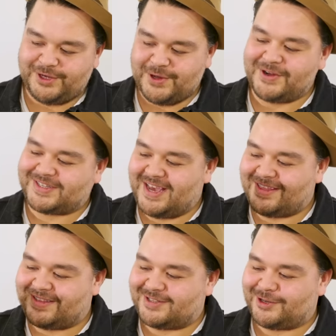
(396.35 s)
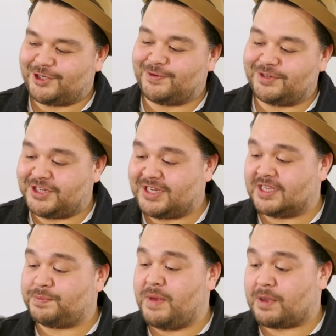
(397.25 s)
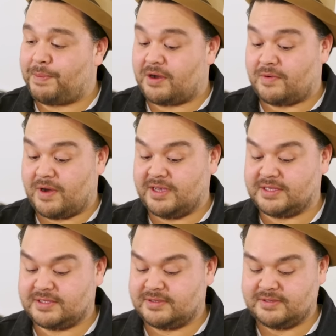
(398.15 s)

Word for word: We do understand that the zojirushi does make better rice